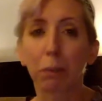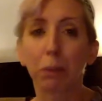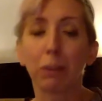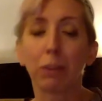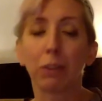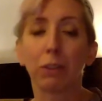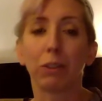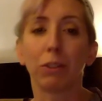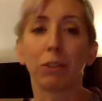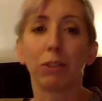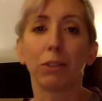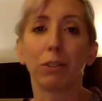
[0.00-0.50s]

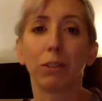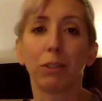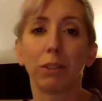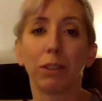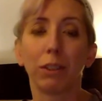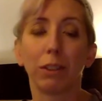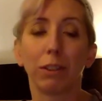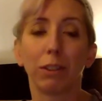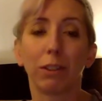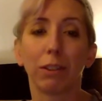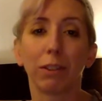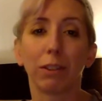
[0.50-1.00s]
purchase.
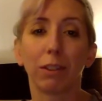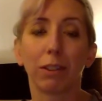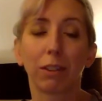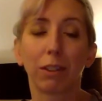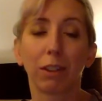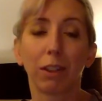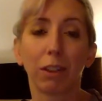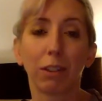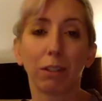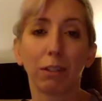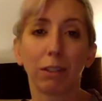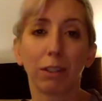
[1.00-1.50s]
This
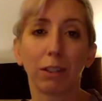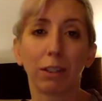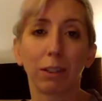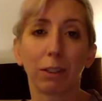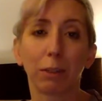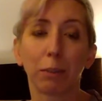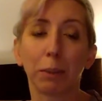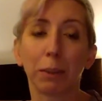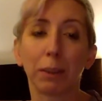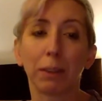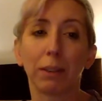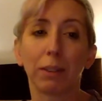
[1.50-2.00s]
car is an
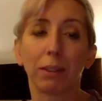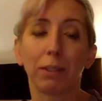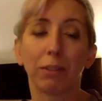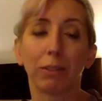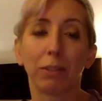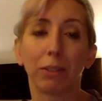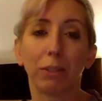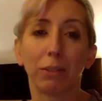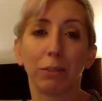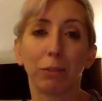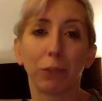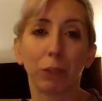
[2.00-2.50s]
expensive
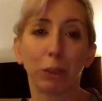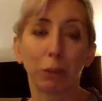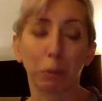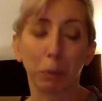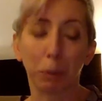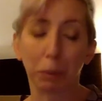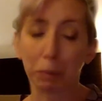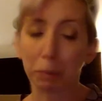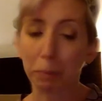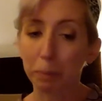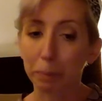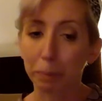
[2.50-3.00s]

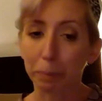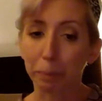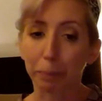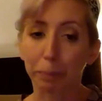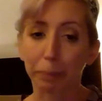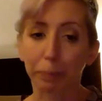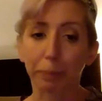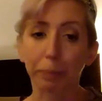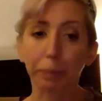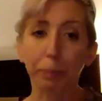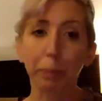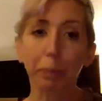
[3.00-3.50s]
investment
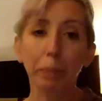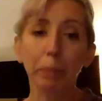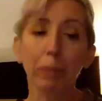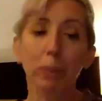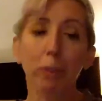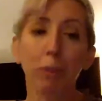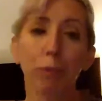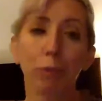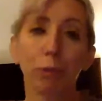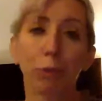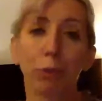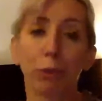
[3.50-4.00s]

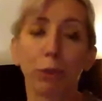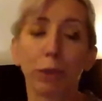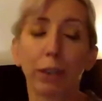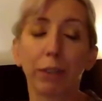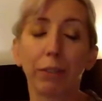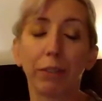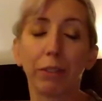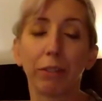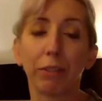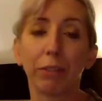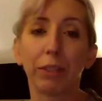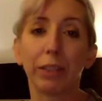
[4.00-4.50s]
for
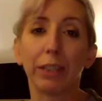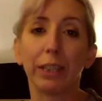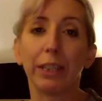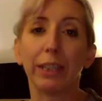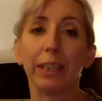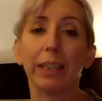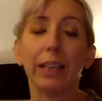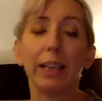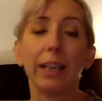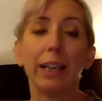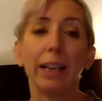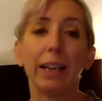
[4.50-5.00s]
Kevin and Vicky,
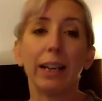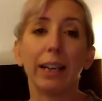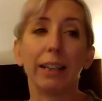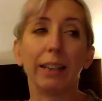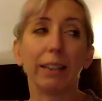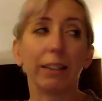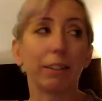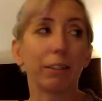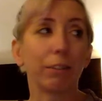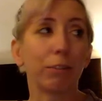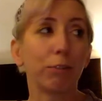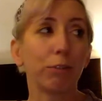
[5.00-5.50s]
and
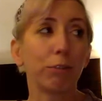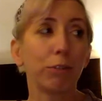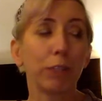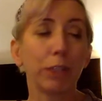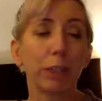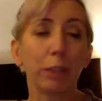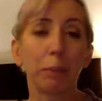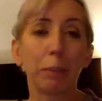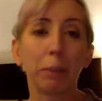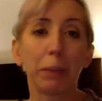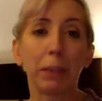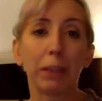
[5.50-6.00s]
it's a
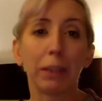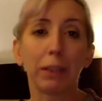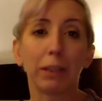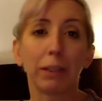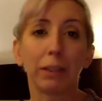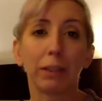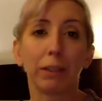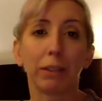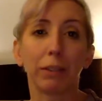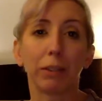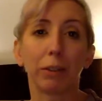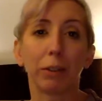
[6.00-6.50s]
really big,
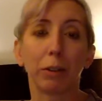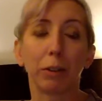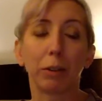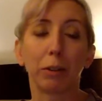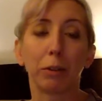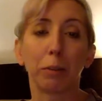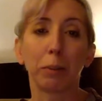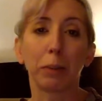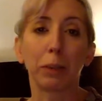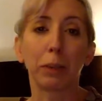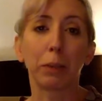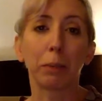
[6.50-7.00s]
it's
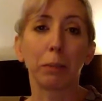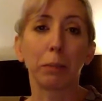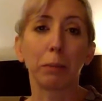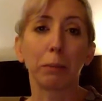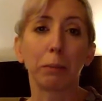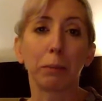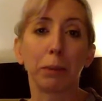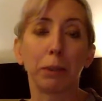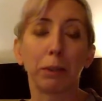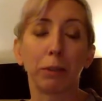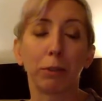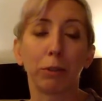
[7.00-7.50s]
a big lump of
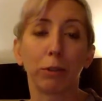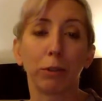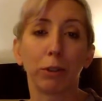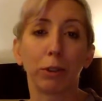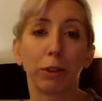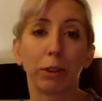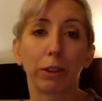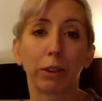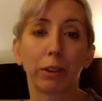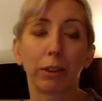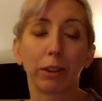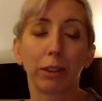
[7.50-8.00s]
money for
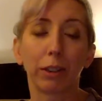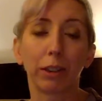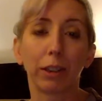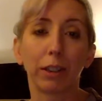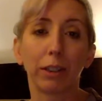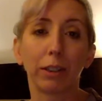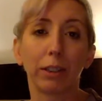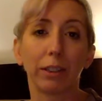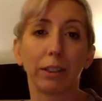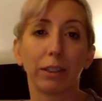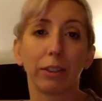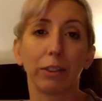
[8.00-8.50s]
the car
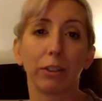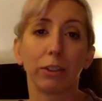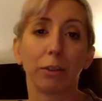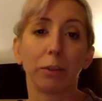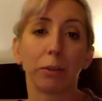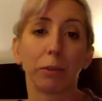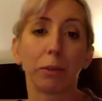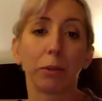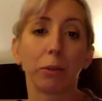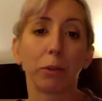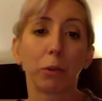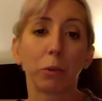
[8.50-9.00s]
dealership.
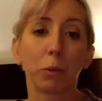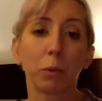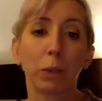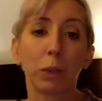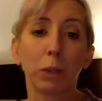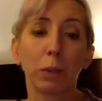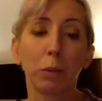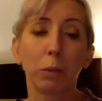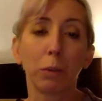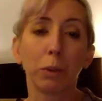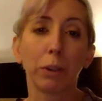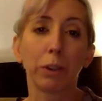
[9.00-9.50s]
So it's
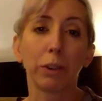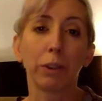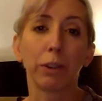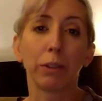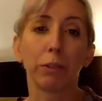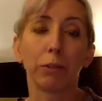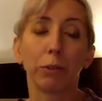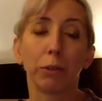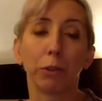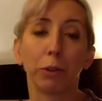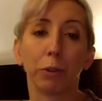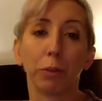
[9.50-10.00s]
well worth
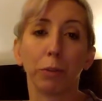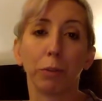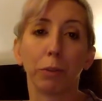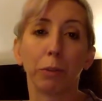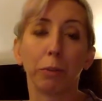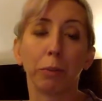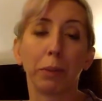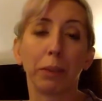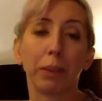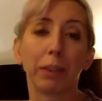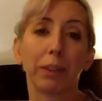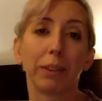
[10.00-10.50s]
it for them to
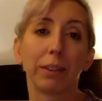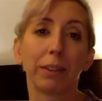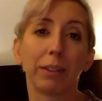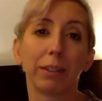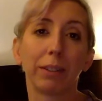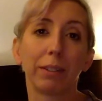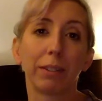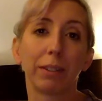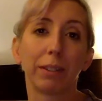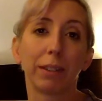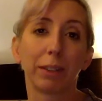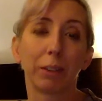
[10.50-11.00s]
make
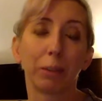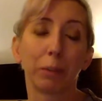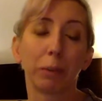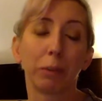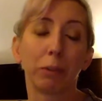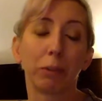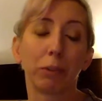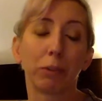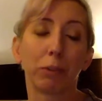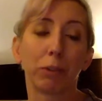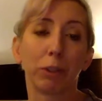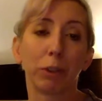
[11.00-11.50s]
this
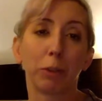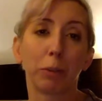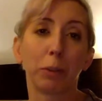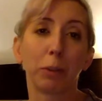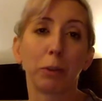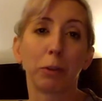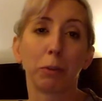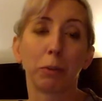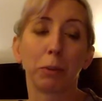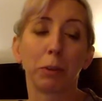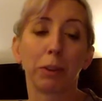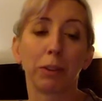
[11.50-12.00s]
experience really
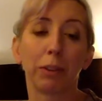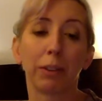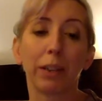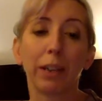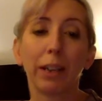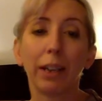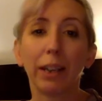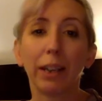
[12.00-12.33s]
special, because